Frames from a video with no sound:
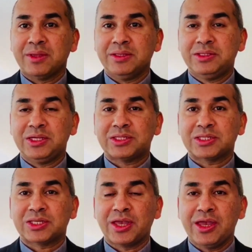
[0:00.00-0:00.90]

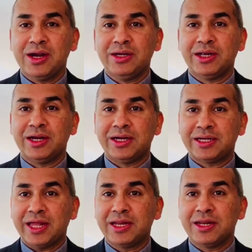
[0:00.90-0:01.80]
Jesus healed
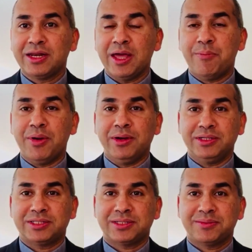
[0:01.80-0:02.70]
10
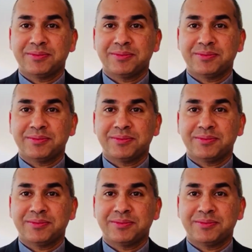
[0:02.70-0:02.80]
lepers.